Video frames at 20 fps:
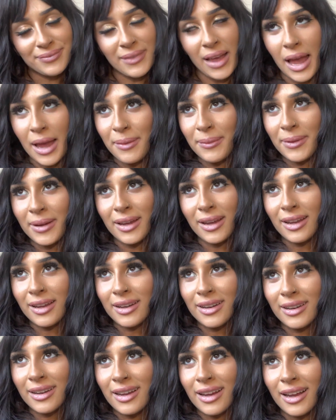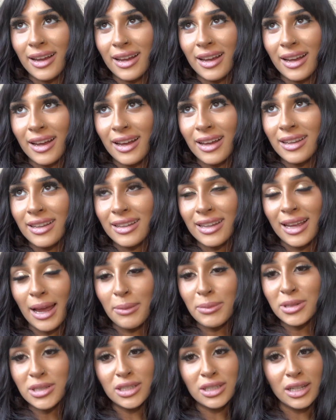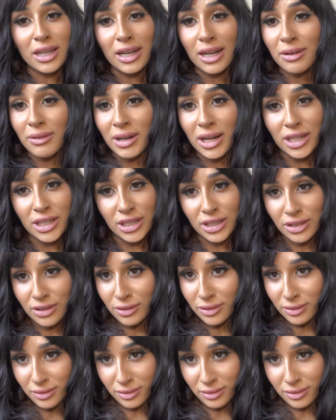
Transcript: I mean, like, I'm just good at what I do.